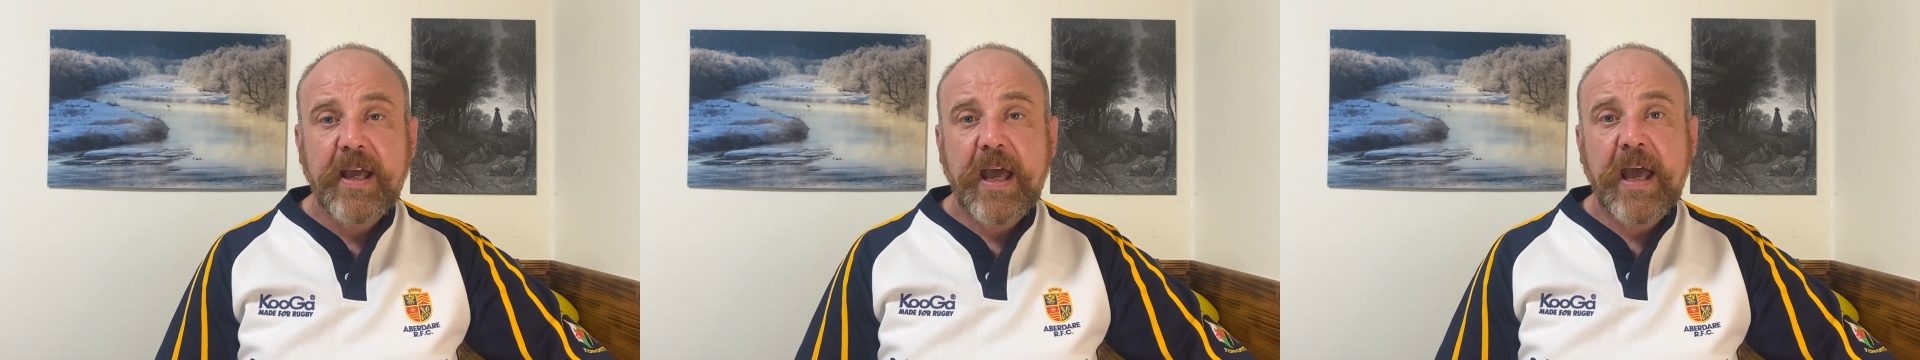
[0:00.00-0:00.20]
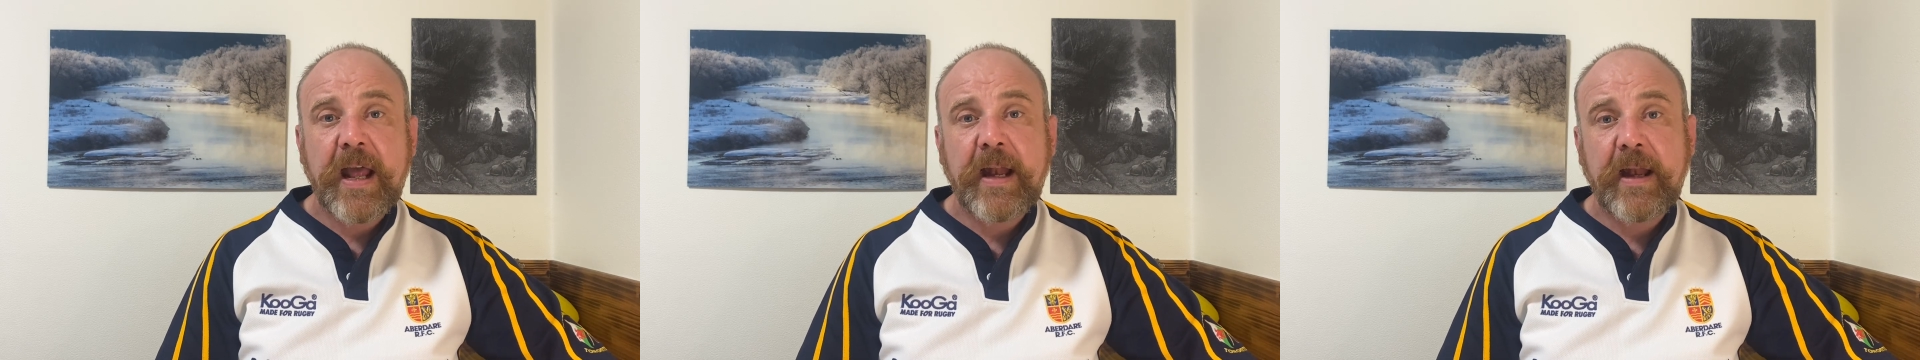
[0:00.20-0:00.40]

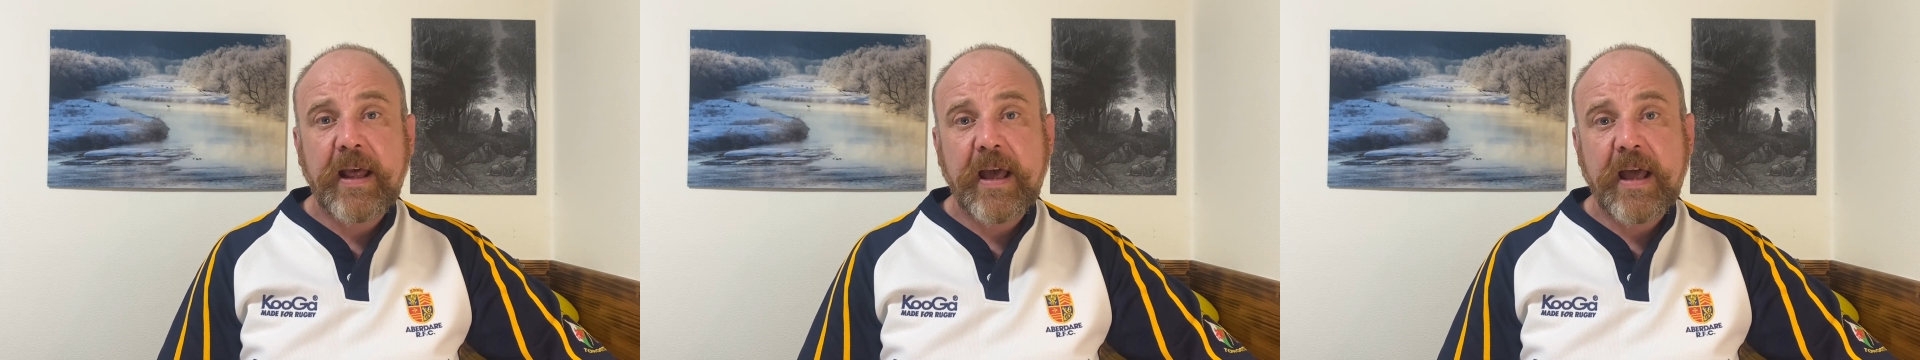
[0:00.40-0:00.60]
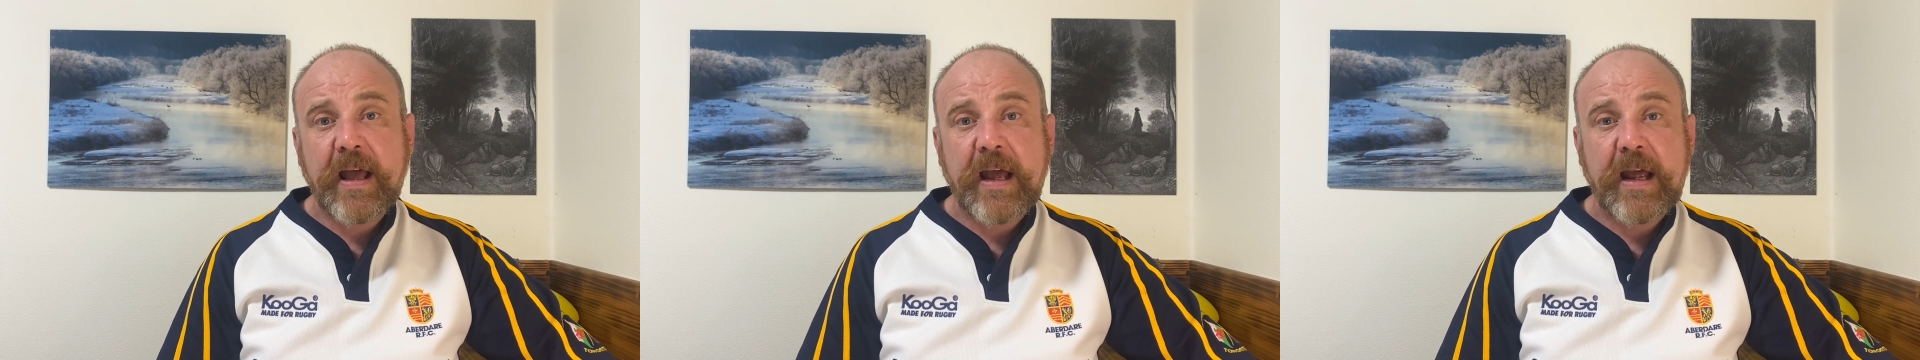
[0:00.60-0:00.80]
And
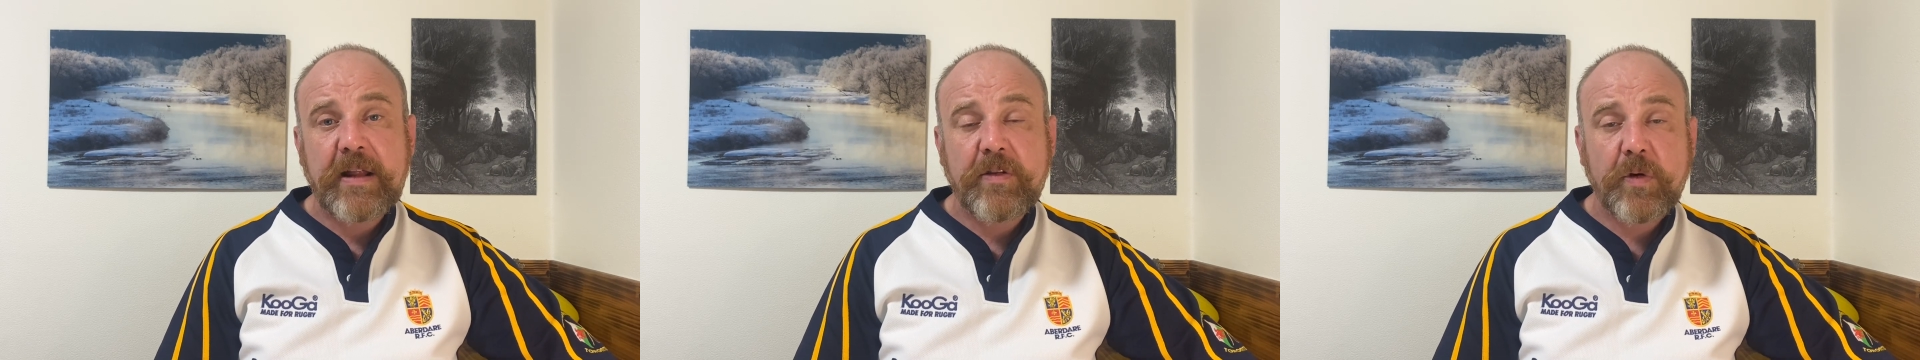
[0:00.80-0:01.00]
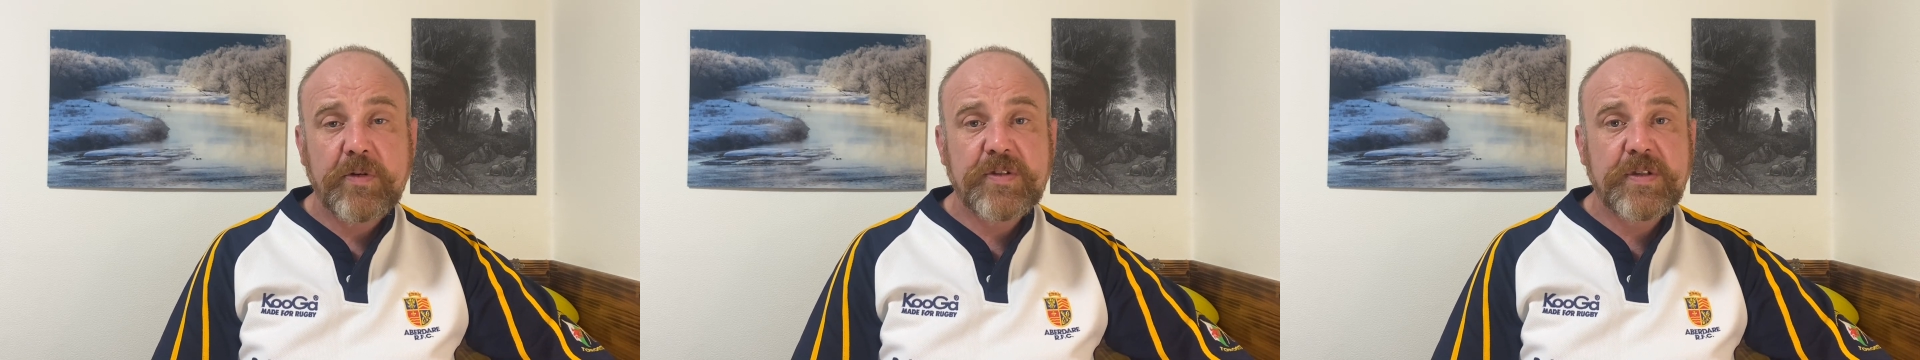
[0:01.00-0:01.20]

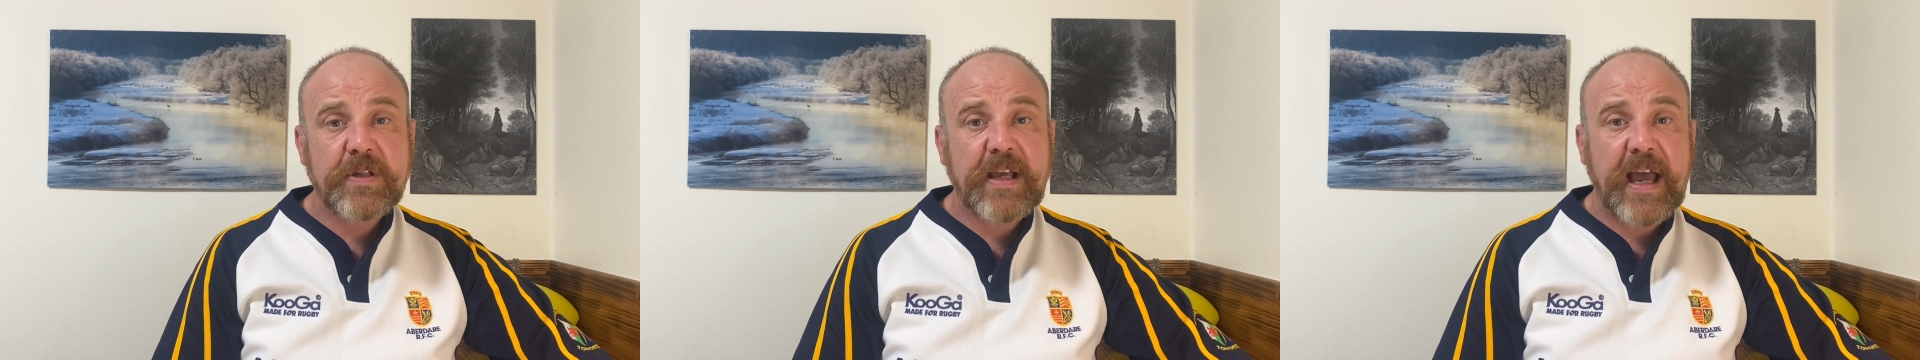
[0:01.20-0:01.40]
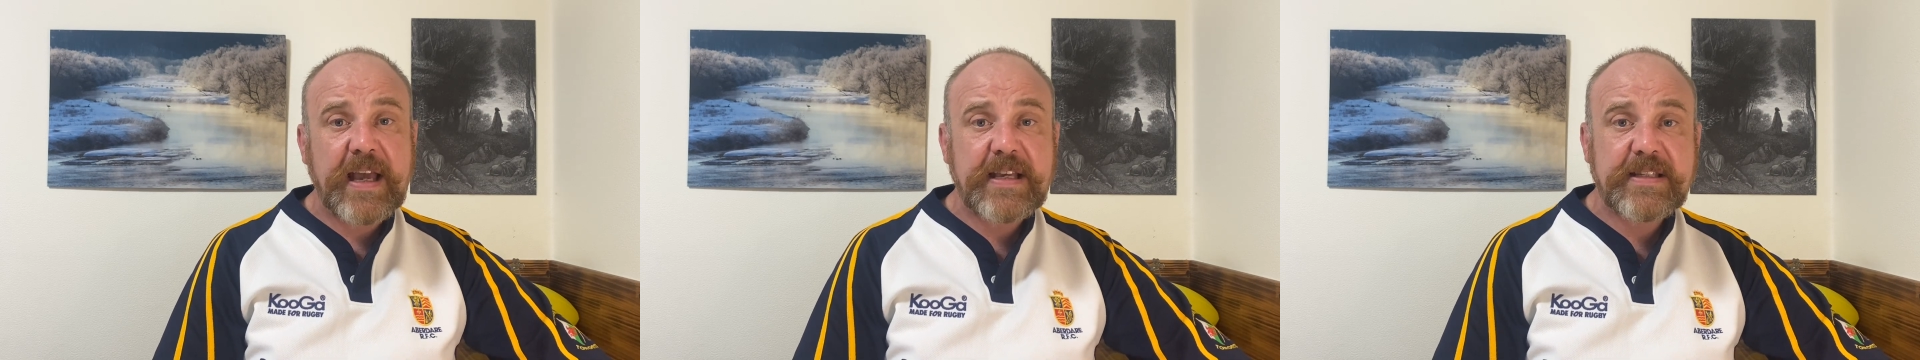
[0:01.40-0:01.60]
those
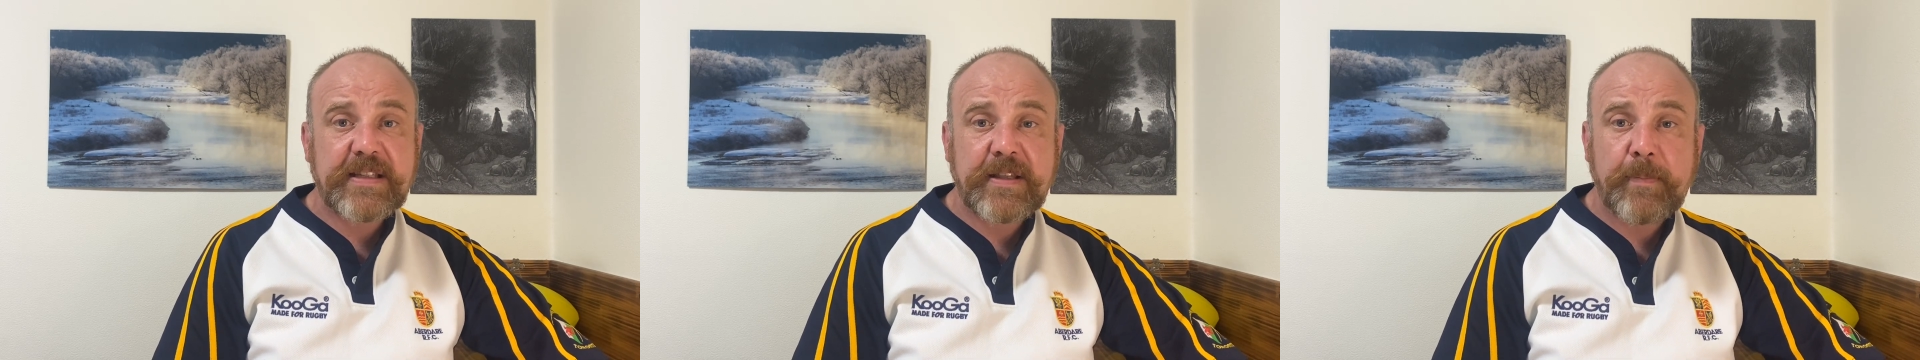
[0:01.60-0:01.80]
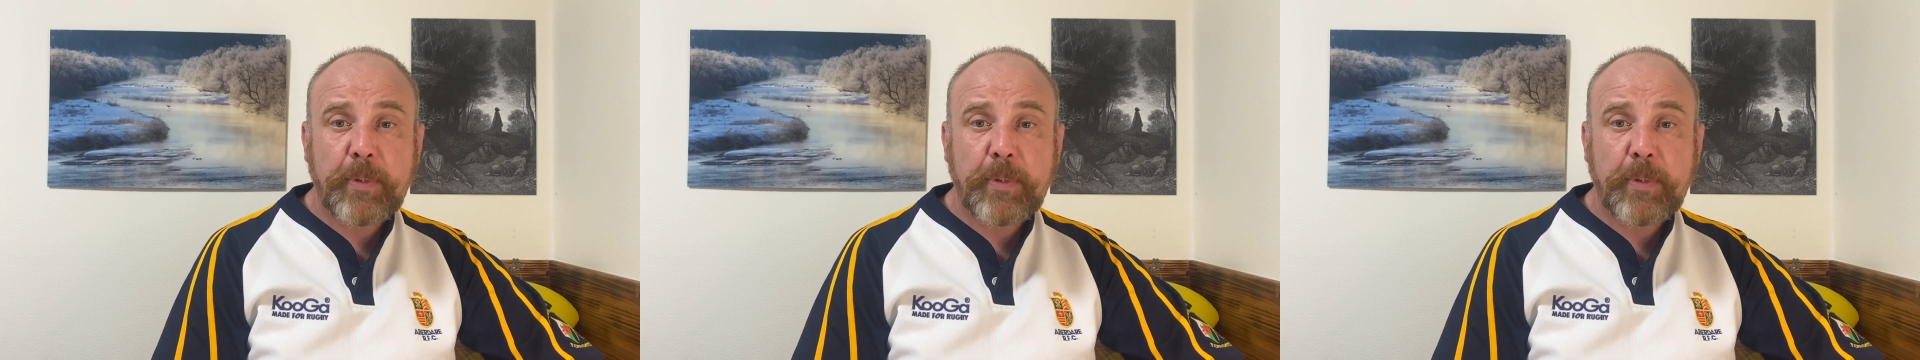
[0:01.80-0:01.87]
guys in the